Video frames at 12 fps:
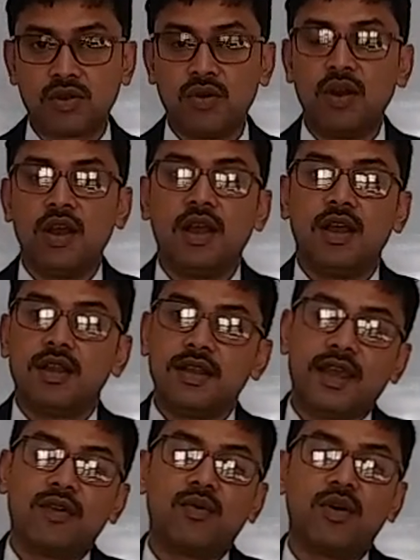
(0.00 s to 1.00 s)
So
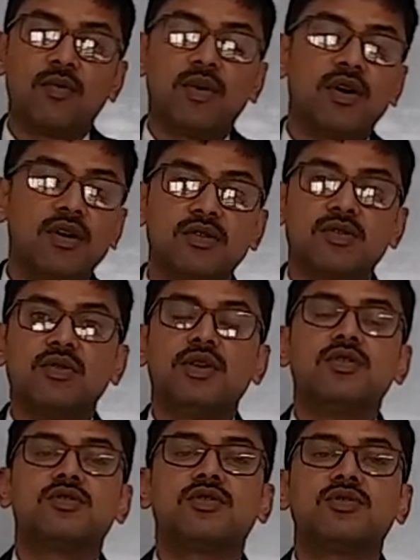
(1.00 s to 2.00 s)
there were birds who
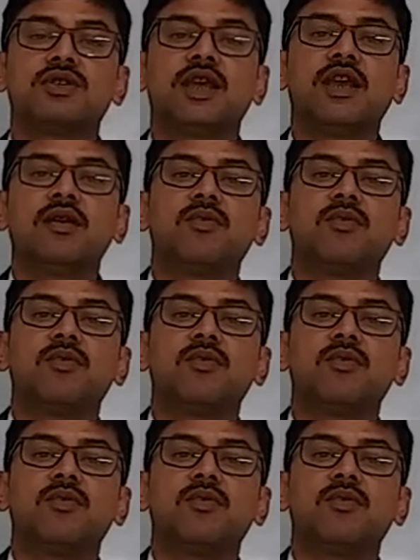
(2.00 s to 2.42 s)
used to sing